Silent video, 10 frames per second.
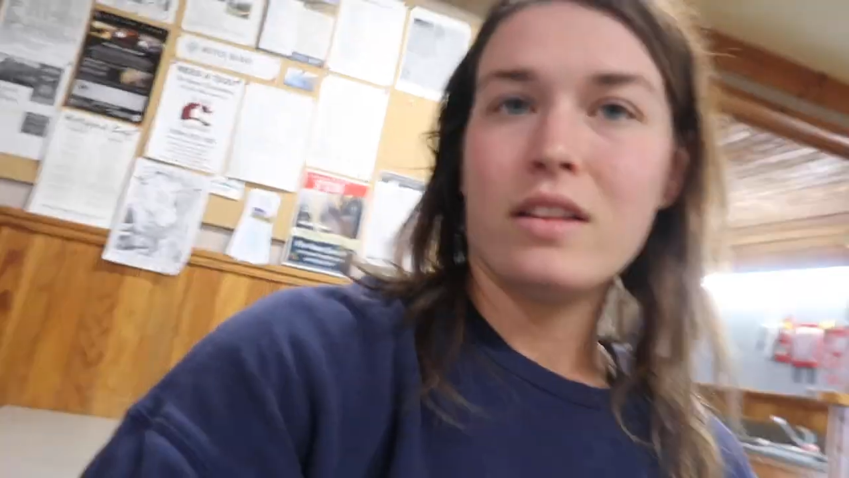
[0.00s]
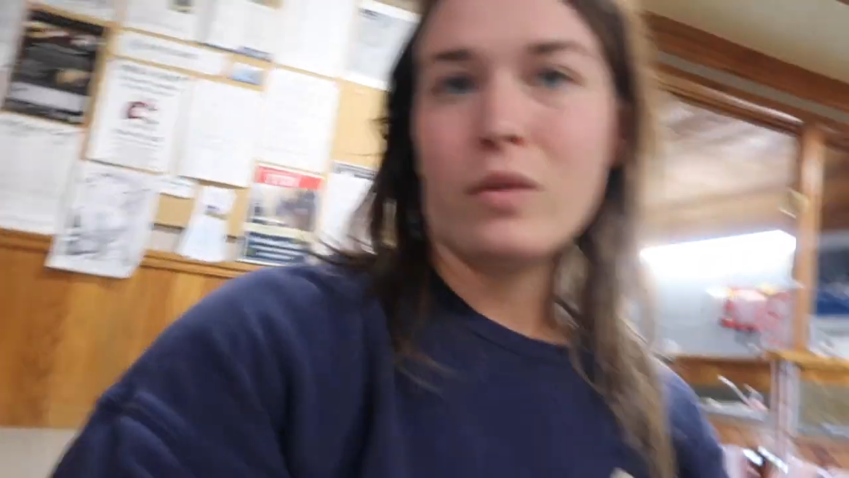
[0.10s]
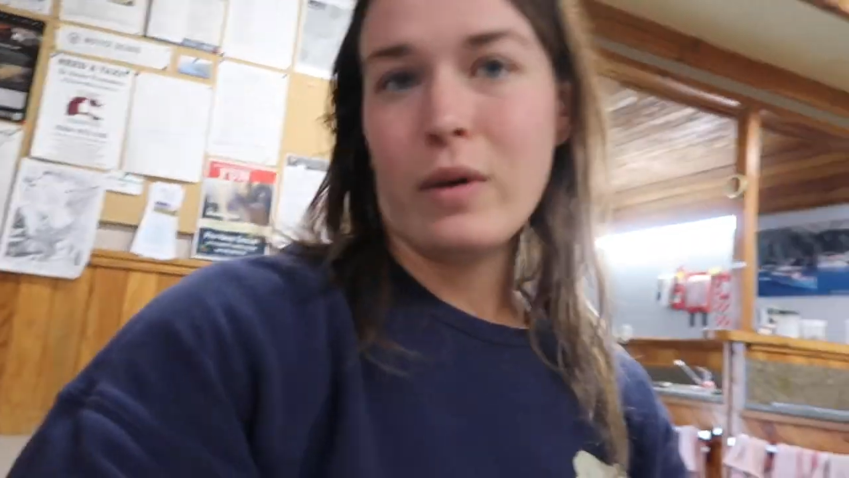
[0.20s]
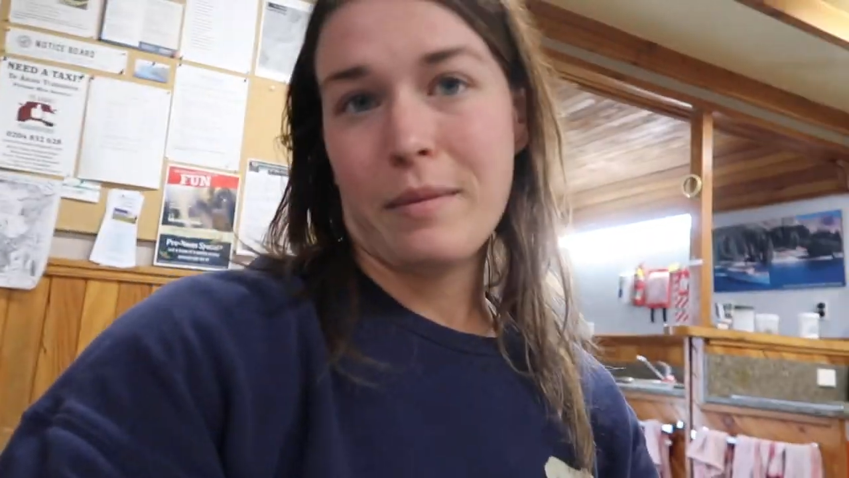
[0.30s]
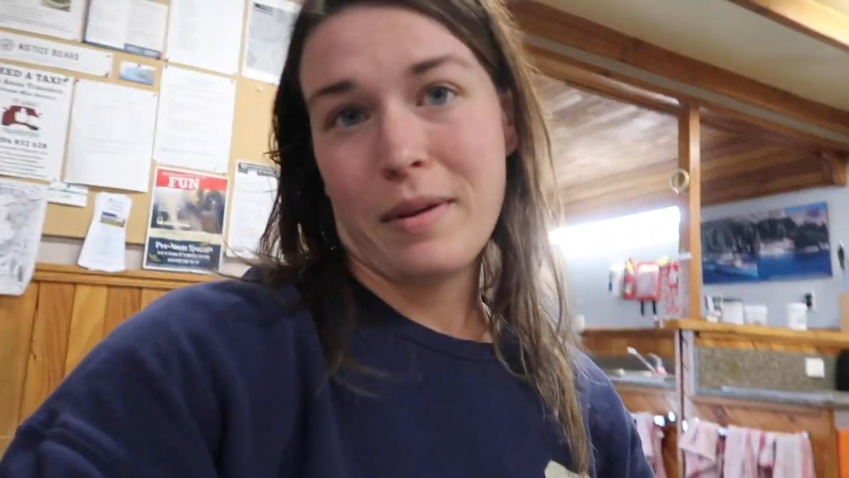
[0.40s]
The
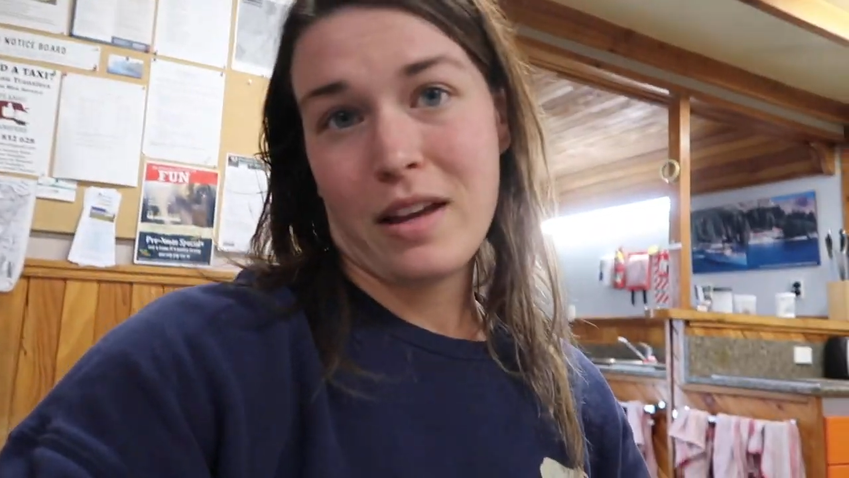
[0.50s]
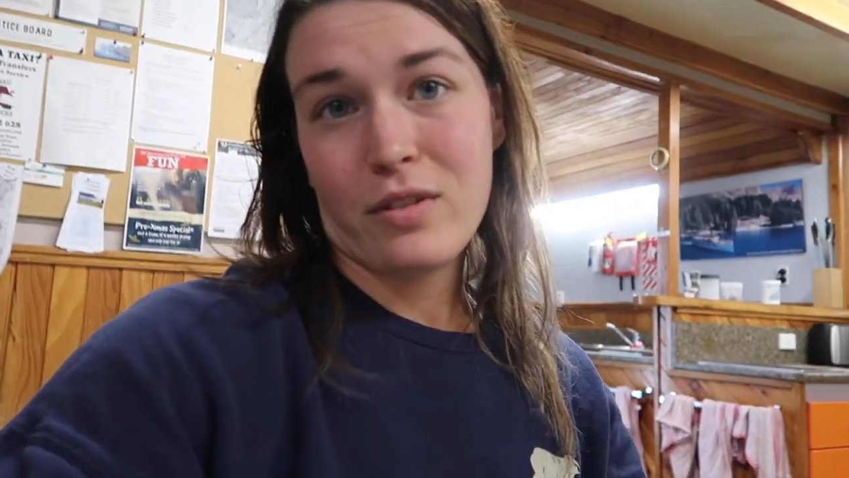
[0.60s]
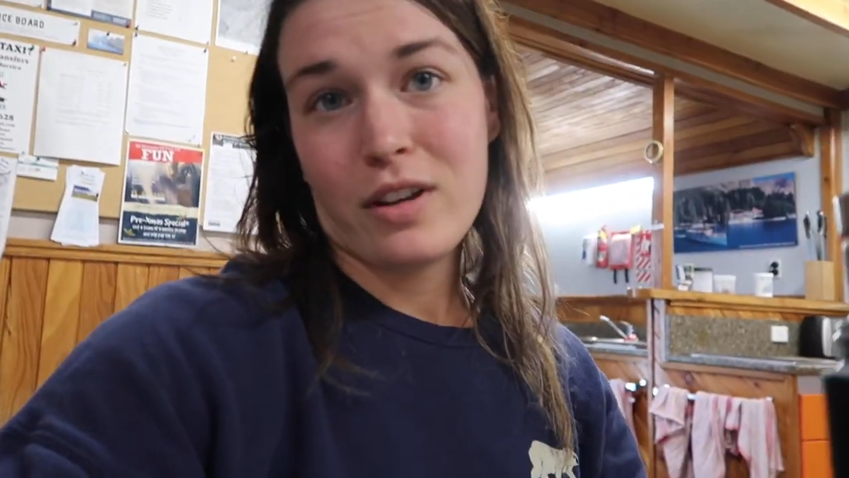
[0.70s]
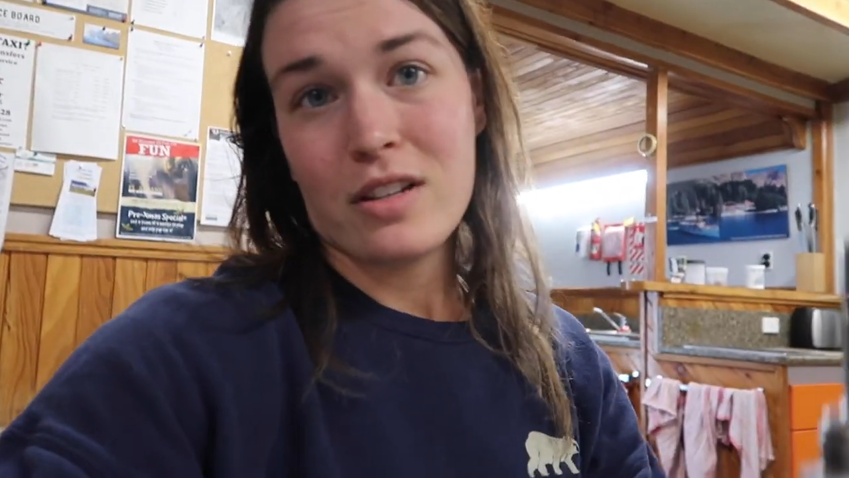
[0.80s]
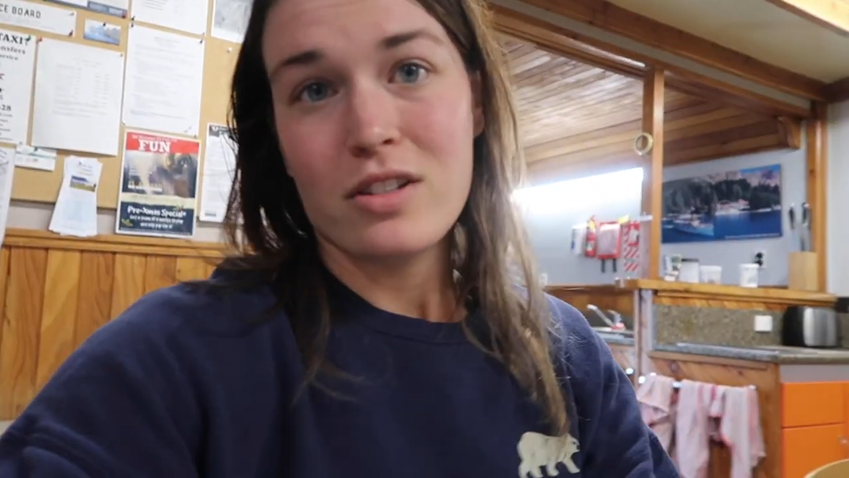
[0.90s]
one I paid
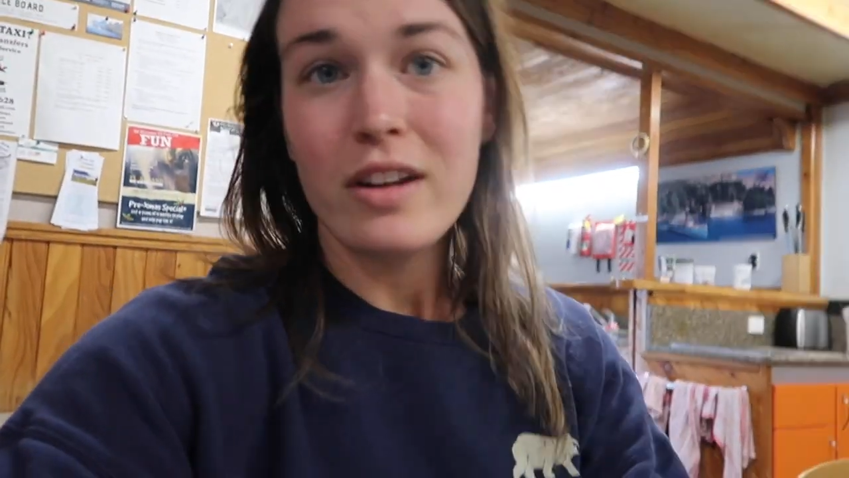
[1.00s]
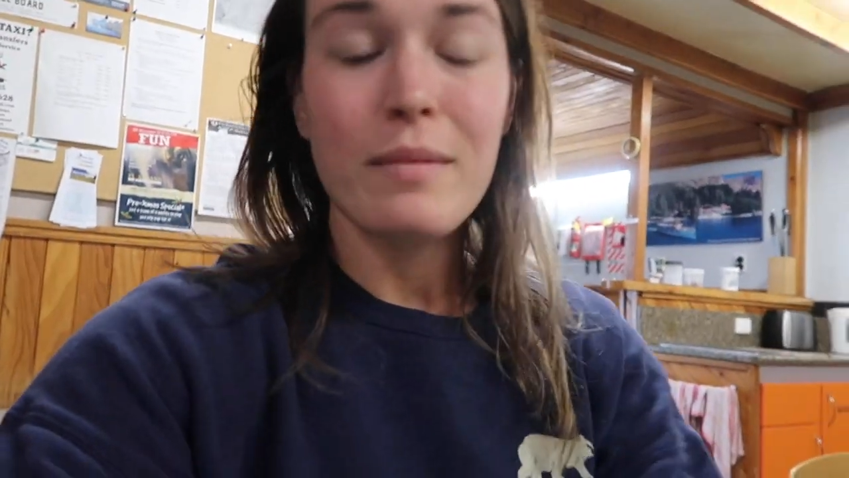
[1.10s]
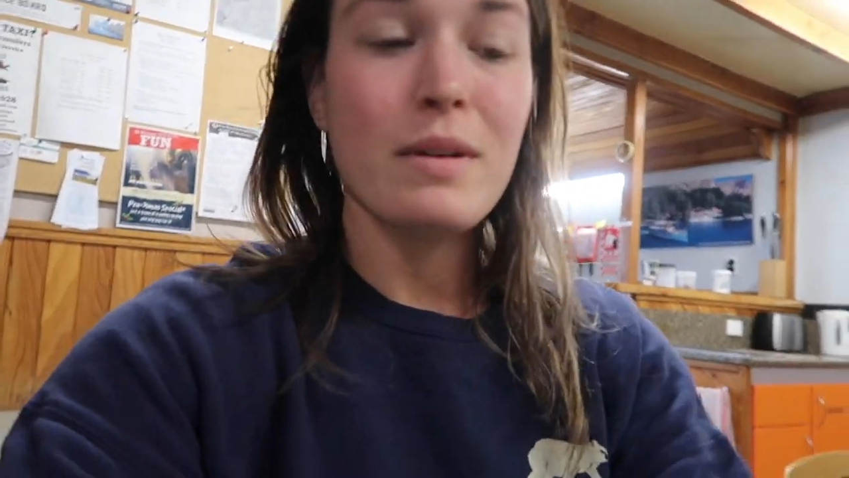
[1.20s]
for yesterday